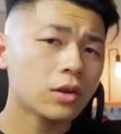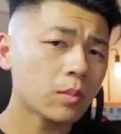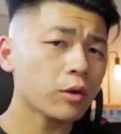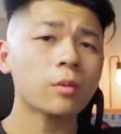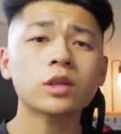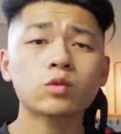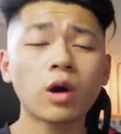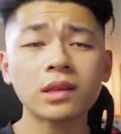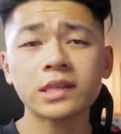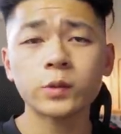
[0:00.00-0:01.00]
You can pretty much
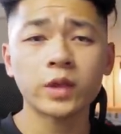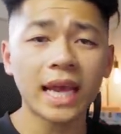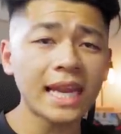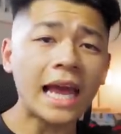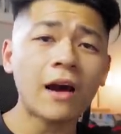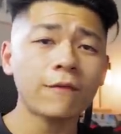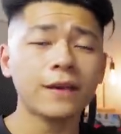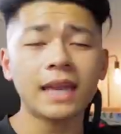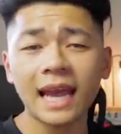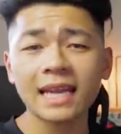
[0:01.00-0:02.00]
rock this with any
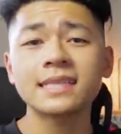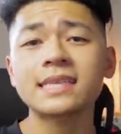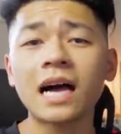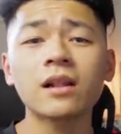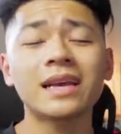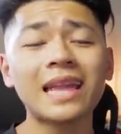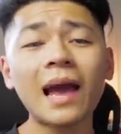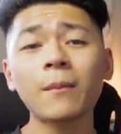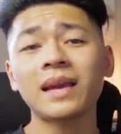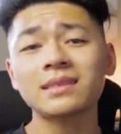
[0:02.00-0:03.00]
outfit, any style, and
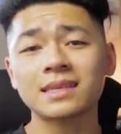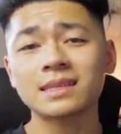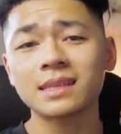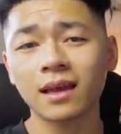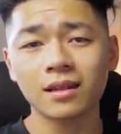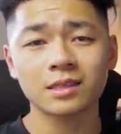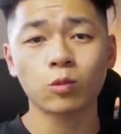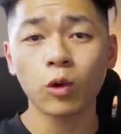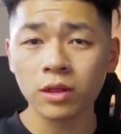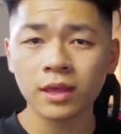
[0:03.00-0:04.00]
that makes this necklace
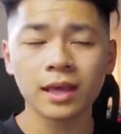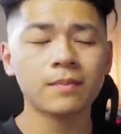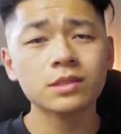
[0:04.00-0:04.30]
worth it.